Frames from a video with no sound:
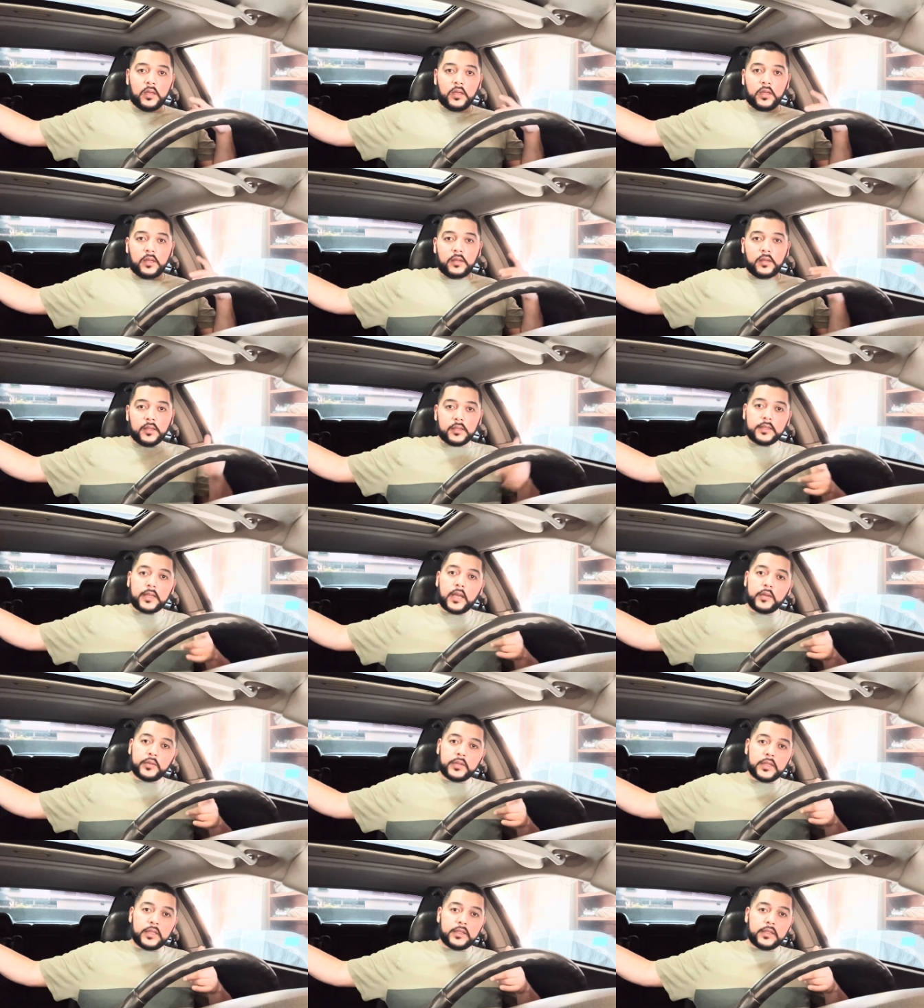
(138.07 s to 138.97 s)
the
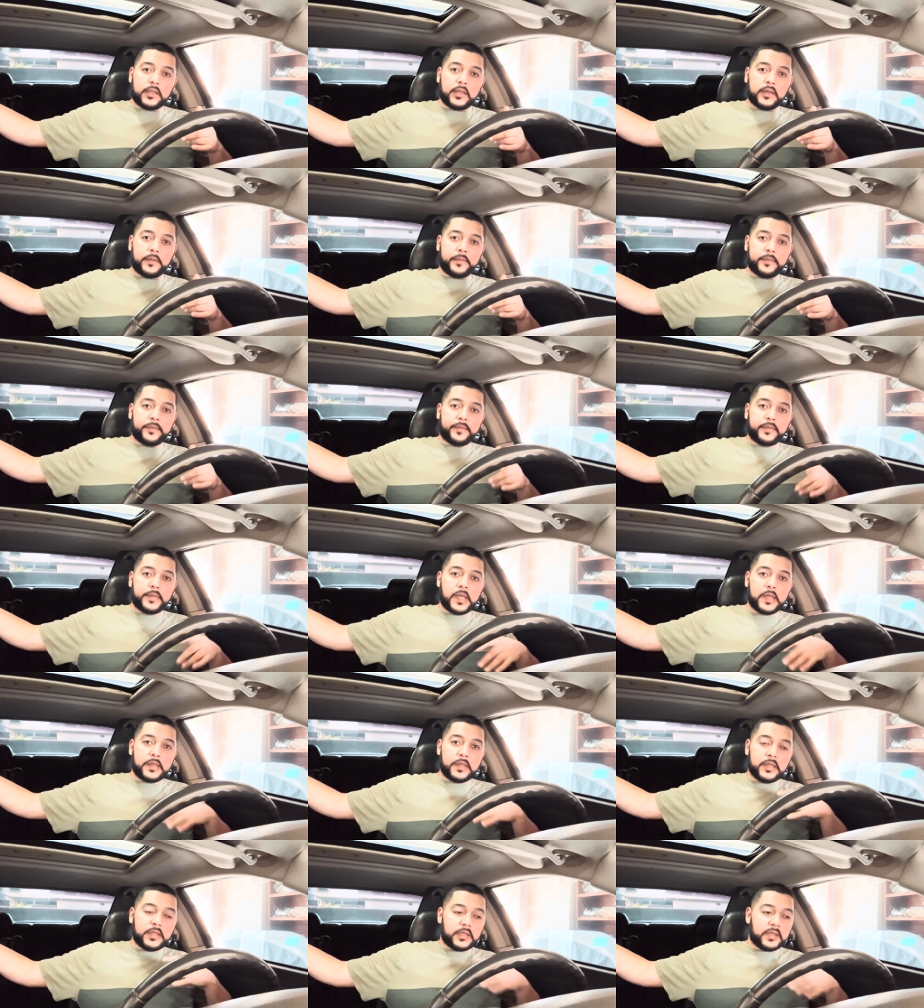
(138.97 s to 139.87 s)
sound system
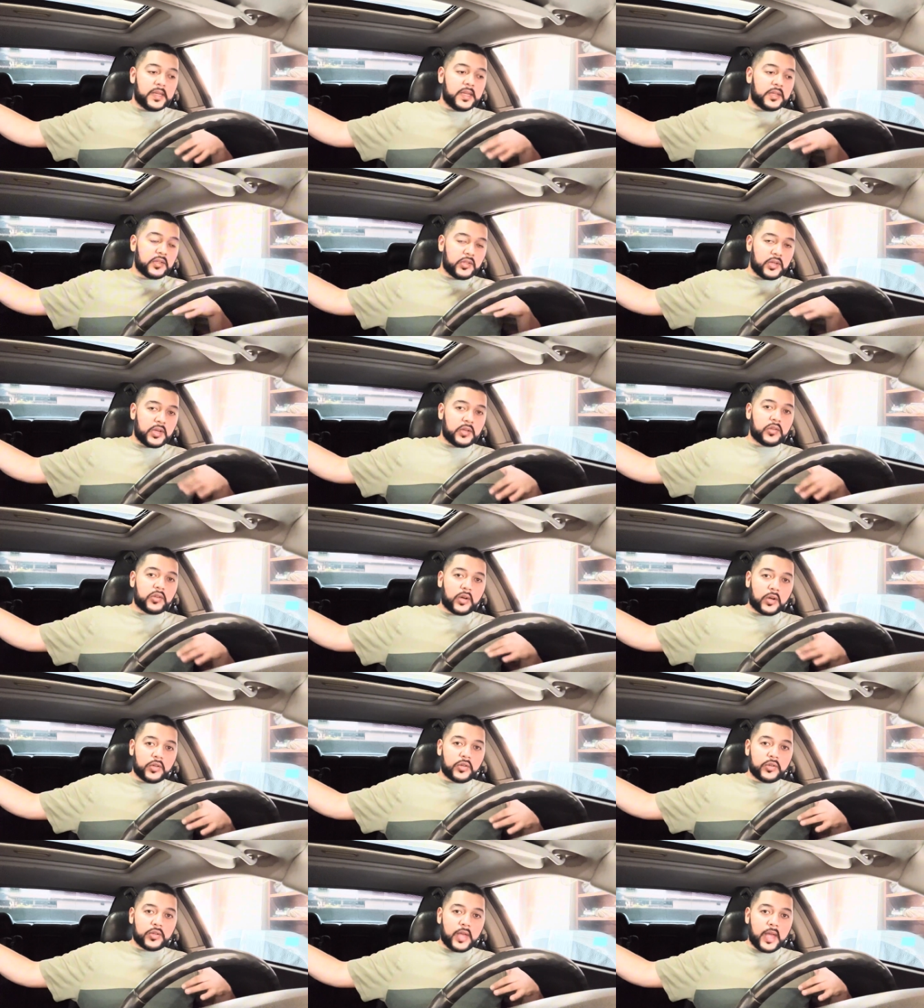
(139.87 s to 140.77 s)
that these 6th gen
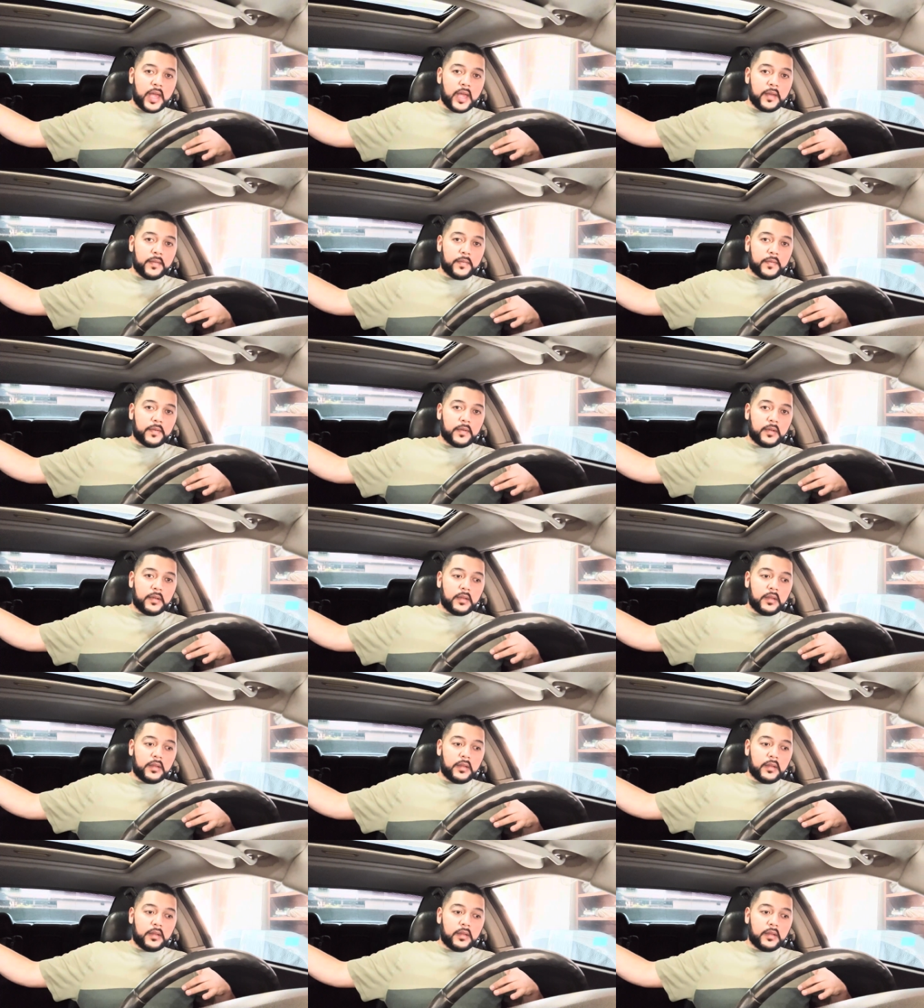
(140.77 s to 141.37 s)
Chargers have.